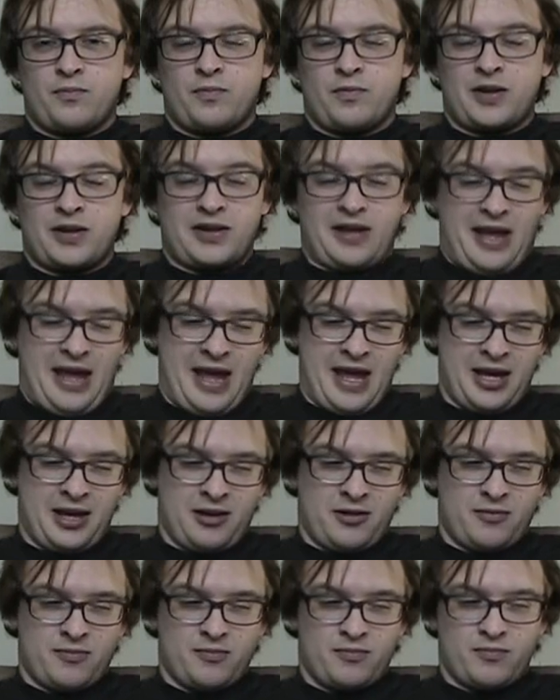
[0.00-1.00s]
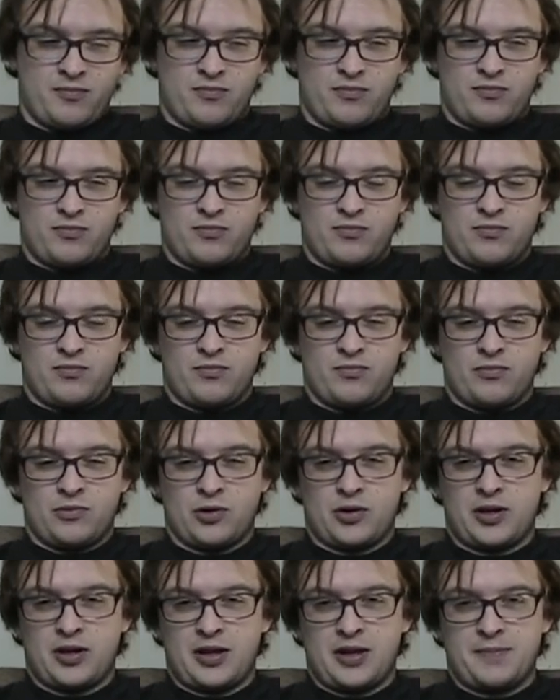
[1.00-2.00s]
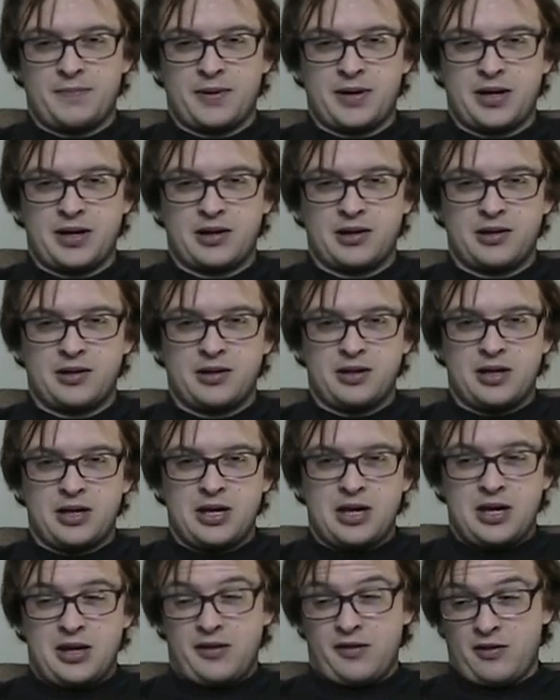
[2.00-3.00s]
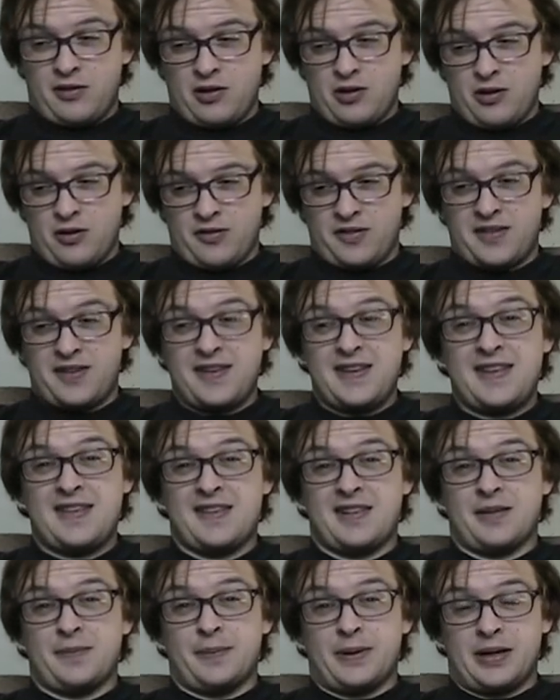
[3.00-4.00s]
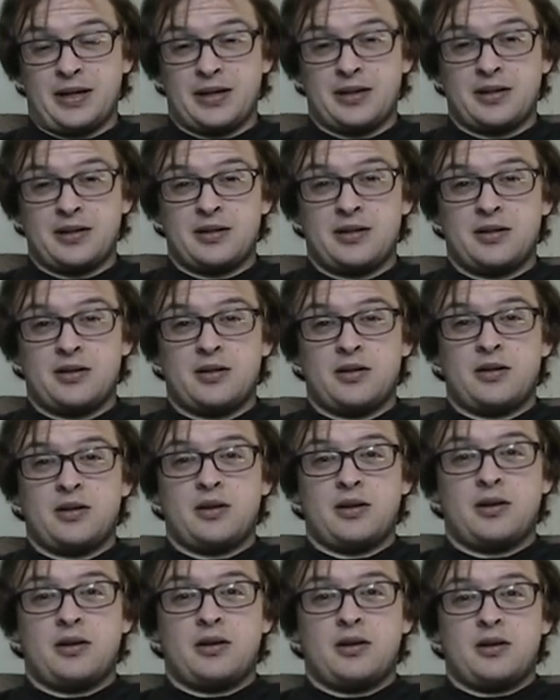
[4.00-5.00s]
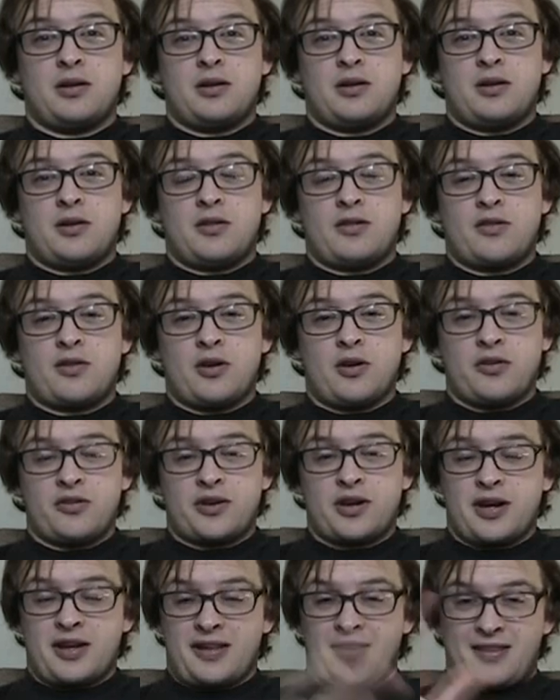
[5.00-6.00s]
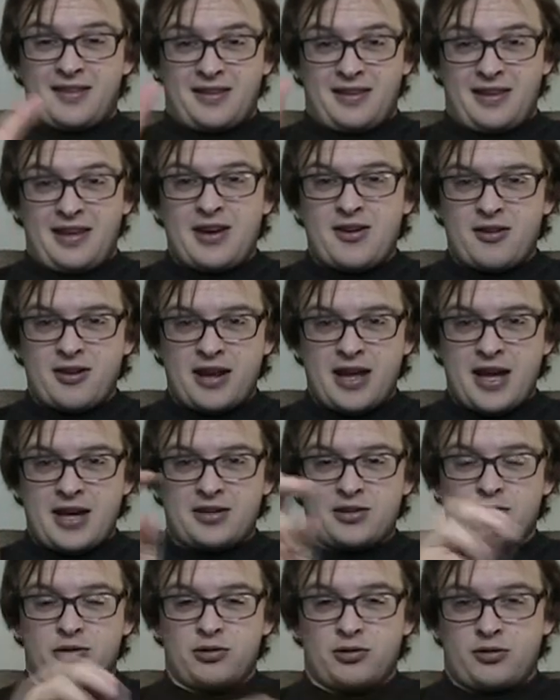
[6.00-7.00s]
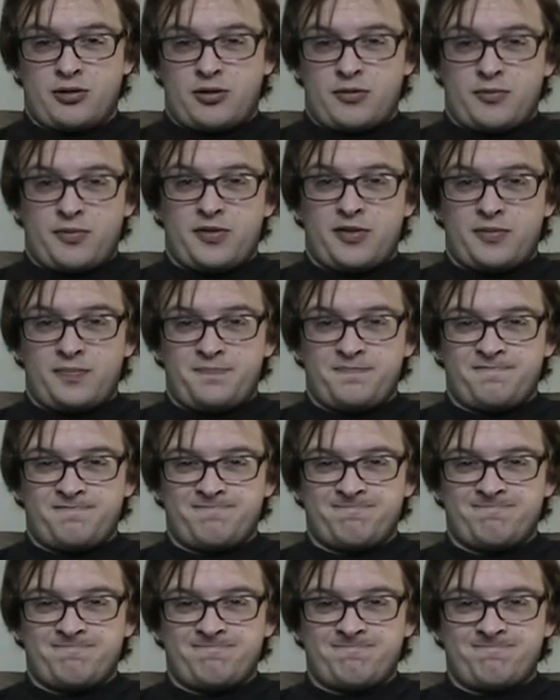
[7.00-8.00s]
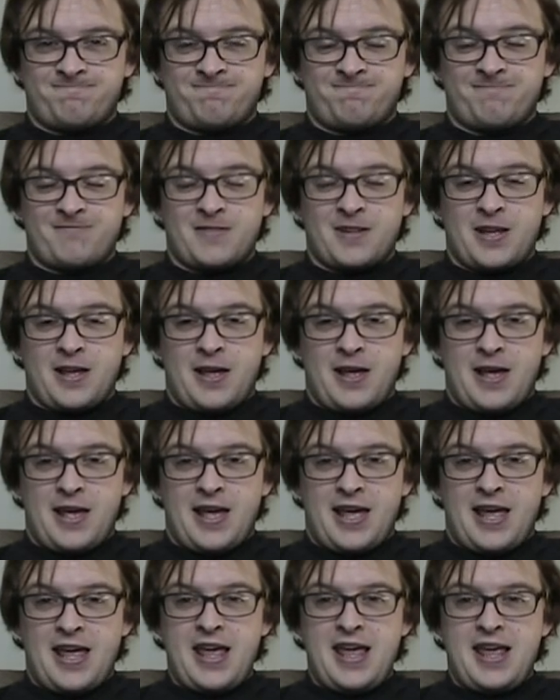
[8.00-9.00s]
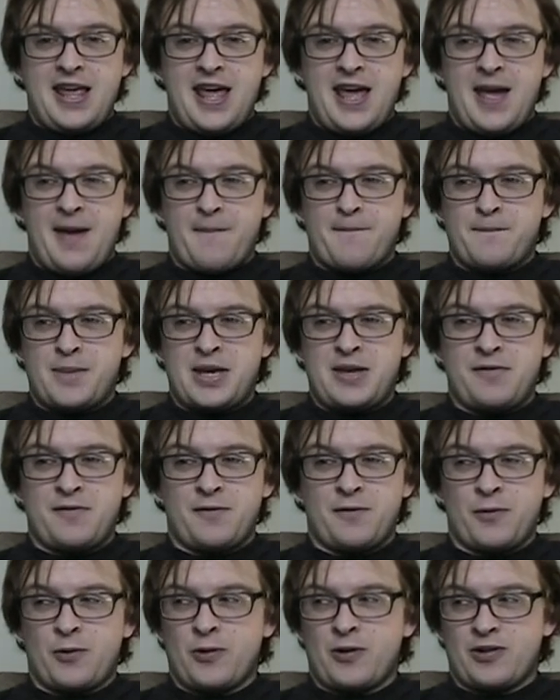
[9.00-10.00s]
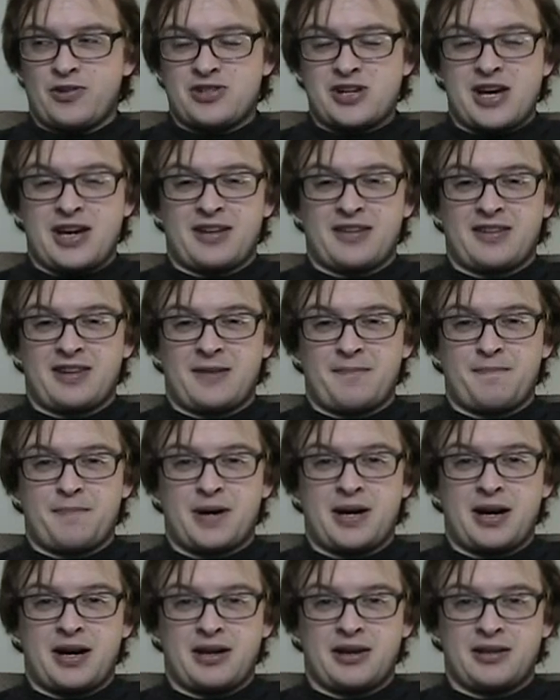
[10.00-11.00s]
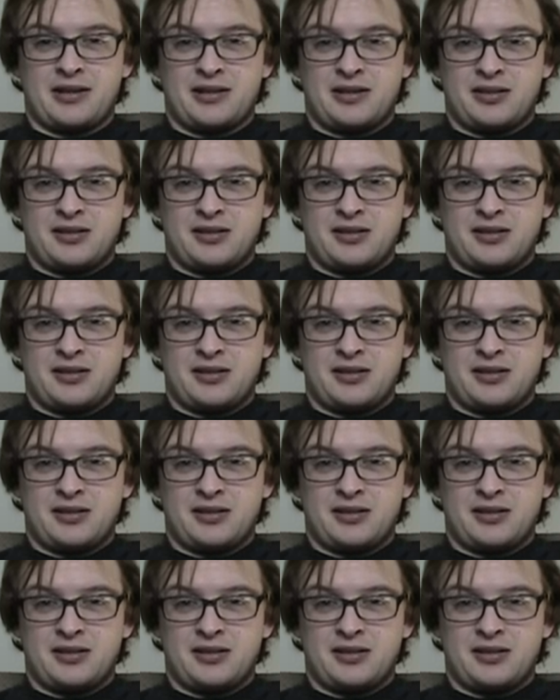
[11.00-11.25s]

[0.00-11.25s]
Letang looking at the puck. Stahl sees the puck. Stahl's got pterodactyl arms. He can't beat Voracek to the puck.